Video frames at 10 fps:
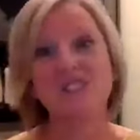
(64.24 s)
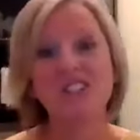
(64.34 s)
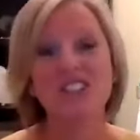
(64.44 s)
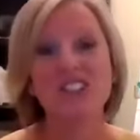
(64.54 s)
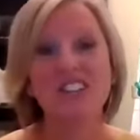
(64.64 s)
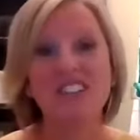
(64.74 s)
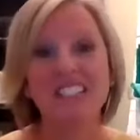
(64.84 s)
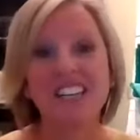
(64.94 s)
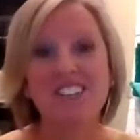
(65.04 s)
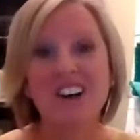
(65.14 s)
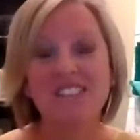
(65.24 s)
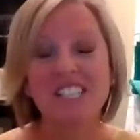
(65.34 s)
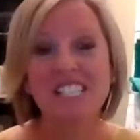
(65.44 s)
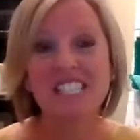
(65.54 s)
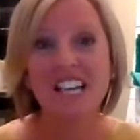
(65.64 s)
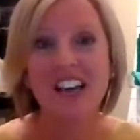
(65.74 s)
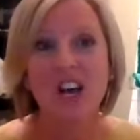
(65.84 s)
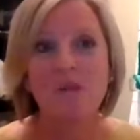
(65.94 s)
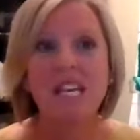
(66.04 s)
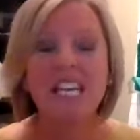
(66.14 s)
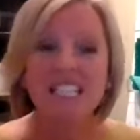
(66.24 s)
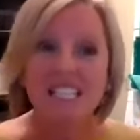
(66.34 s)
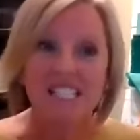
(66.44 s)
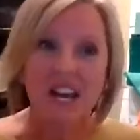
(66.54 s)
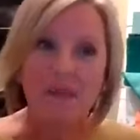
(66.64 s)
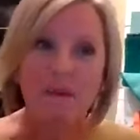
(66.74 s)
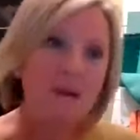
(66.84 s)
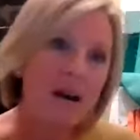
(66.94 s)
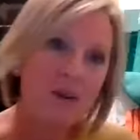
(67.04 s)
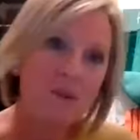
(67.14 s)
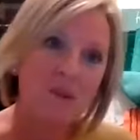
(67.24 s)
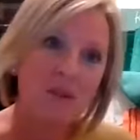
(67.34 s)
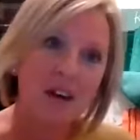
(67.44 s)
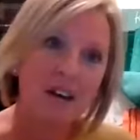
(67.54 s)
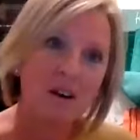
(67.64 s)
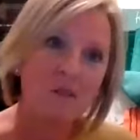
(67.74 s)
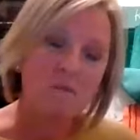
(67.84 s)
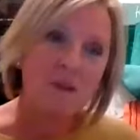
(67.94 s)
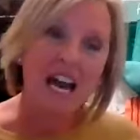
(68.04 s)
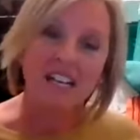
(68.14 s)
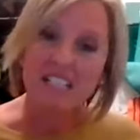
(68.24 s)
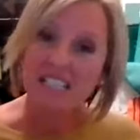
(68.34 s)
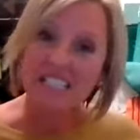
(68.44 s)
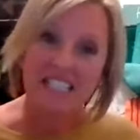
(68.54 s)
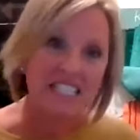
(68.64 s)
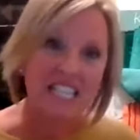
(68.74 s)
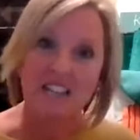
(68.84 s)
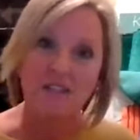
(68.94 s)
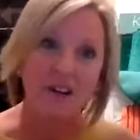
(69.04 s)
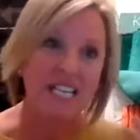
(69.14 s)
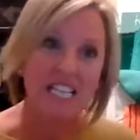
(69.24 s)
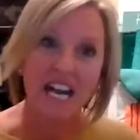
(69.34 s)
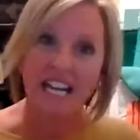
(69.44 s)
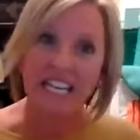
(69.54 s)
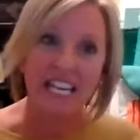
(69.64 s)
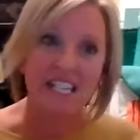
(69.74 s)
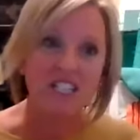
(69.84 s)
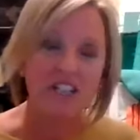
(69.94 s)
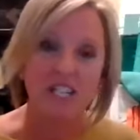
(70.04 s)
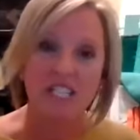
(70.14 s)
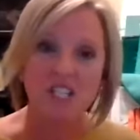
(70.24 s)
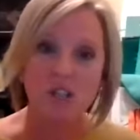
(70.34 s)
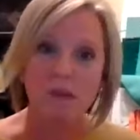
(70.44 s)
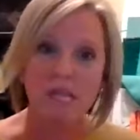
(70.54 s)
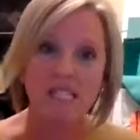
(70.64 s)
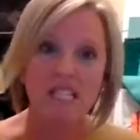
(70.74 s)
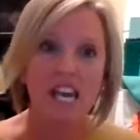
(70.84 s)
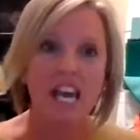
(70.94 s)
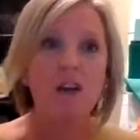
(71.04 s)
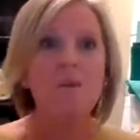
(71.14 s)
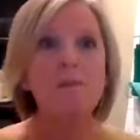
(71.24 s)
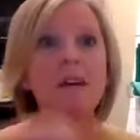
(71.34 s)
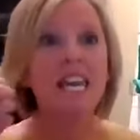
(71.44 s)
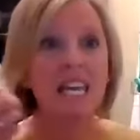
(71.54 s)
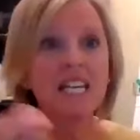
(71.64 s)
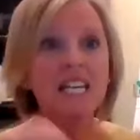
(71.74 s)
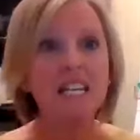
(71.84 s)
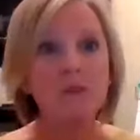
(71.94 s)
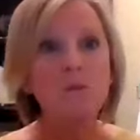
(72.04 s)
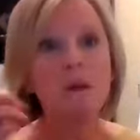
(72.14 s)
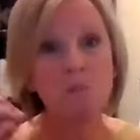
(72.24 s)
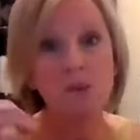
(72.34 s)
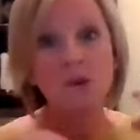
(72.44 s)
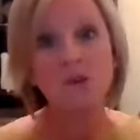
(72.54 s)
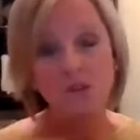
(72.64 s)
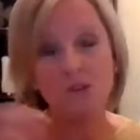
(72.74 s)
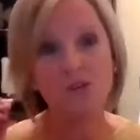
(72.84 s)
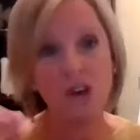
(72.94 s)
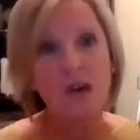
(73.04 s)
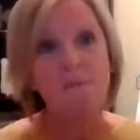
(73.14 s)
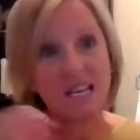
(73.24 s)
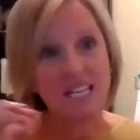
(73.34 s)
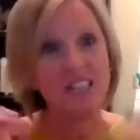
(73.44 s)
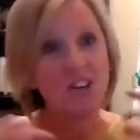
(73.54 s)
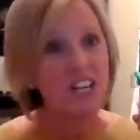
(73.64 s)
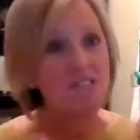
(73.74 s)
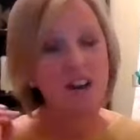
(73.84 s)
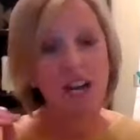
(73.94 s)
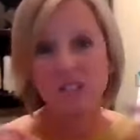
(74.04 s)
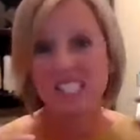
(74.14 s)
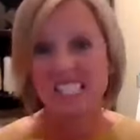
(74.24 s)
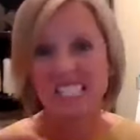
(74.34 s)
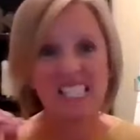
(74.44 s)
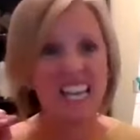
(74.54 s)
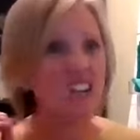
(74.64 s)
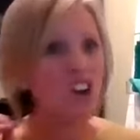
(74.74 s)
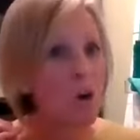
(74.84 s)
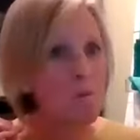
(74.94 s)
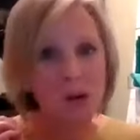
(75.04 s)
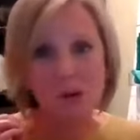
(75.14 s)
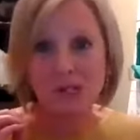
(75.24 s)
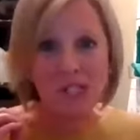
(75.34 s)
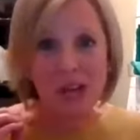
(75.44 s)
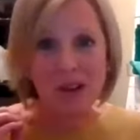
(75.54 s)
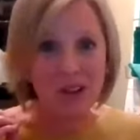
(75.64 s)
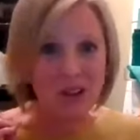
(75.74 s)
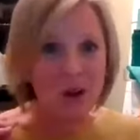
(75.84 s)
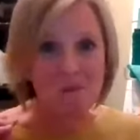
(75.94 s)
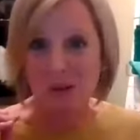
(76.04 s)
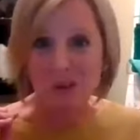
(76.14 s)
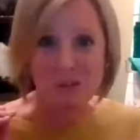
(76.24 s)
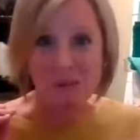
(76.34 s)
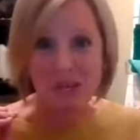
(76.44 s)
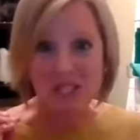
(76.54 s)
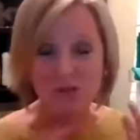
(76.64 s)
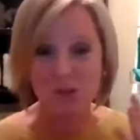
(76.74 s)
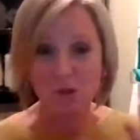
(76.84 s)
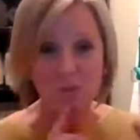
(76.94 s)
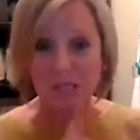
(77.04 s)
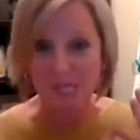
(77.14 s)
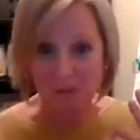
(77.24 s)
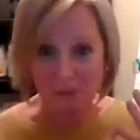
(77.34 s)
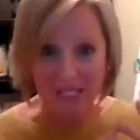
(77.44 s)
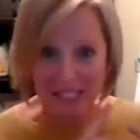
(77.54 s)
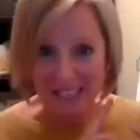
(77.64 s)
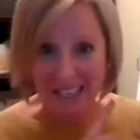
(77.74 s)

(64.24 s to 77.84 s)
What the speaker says: for sure, at the dental office, but inside the mouth, we actually just take very tiny engineered instruments and we mechanically remove bacteria and viruses and compost. I call it compost because food plus spit